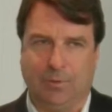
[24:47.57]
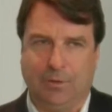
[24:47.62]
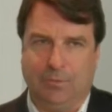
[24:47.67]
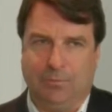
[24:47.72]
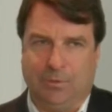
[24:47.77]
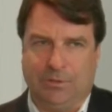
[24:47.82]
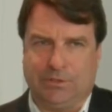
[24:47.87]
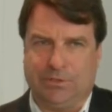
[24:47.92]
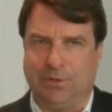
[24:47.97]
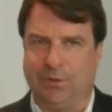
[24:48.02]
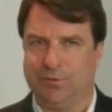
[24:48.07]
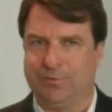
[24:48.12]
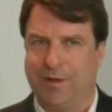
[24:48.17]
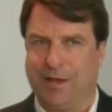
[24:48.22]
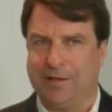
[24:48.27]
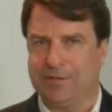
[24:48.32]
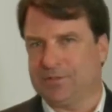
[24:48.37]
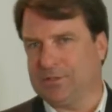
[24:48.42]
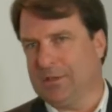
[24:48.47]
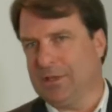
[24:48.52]
What, what's your
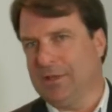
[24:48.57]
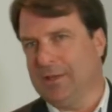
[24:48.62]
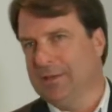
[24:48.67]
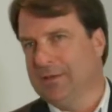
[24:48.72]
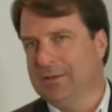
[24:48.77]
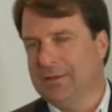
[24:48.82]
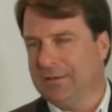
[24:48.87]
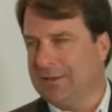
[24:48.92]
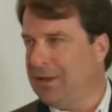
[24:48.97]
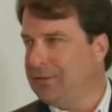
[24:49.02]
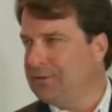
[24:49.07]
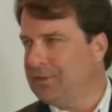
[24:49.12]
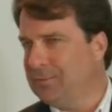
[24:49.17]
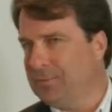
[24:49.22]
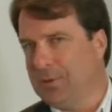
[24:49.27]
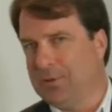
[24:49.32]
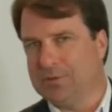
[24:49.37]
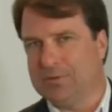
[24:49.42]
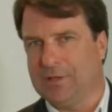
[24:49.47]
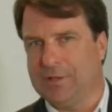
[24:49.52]
advice to
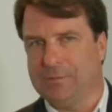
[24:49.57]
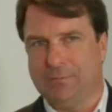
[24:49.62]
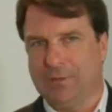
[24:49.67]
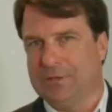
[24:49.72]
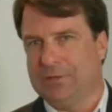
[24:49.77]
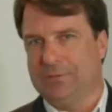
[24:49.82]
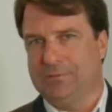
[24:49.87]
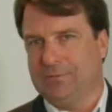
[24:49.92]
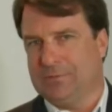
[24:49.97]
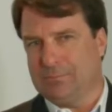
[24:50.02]
customers that when